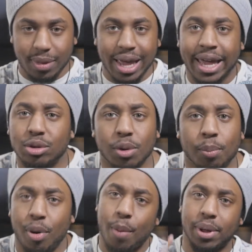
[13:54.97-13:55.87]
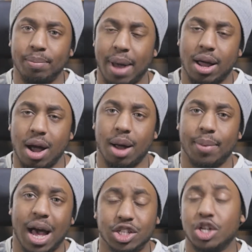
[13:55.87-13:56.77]
it kept on popping back up.
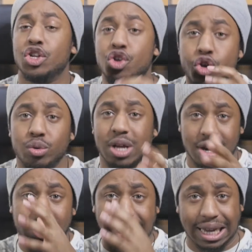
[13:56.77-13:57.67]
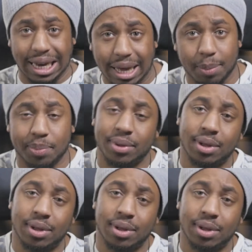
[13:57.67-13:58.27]
I had to use another clip,